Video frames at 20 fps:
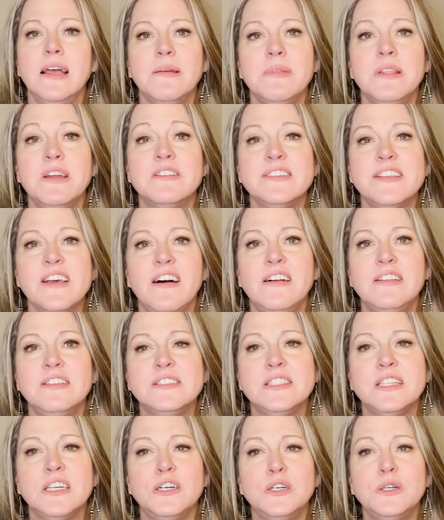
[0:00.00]
There's
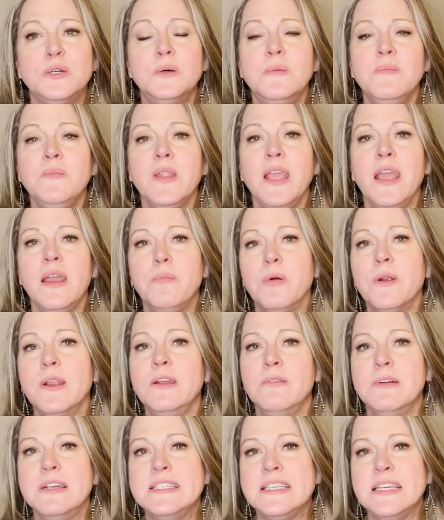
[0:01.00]
also a pretty
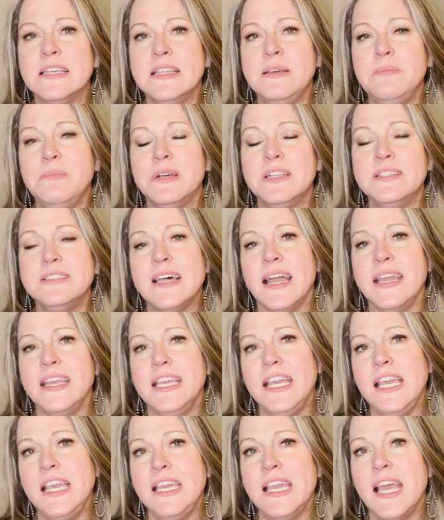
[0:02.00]
recently built
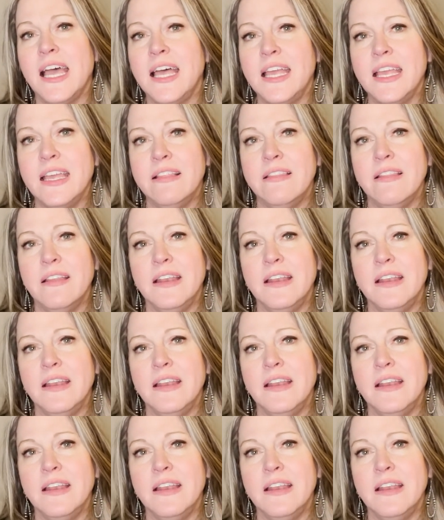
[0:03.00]
IKEA in the